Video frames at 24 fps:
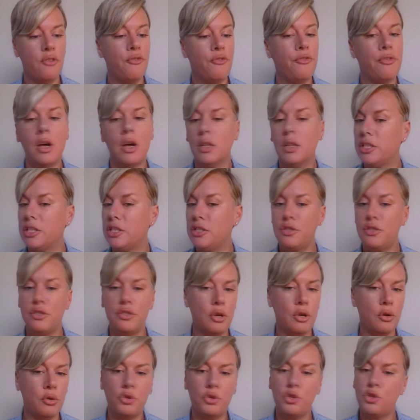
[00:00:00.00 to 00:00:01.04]
falling
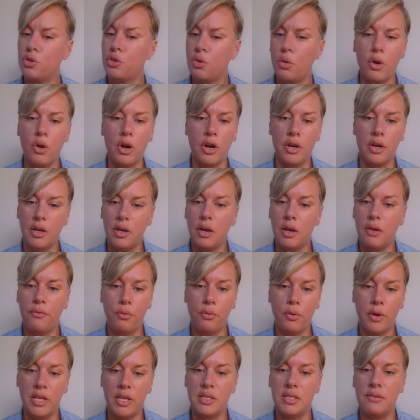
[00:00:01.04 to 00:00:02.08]
so short of
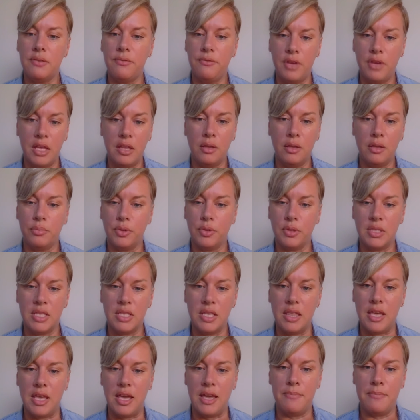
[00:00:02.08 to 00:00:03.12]
what's available
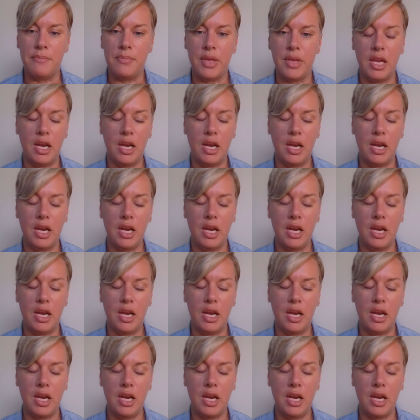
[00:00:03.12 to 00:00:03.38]
to them.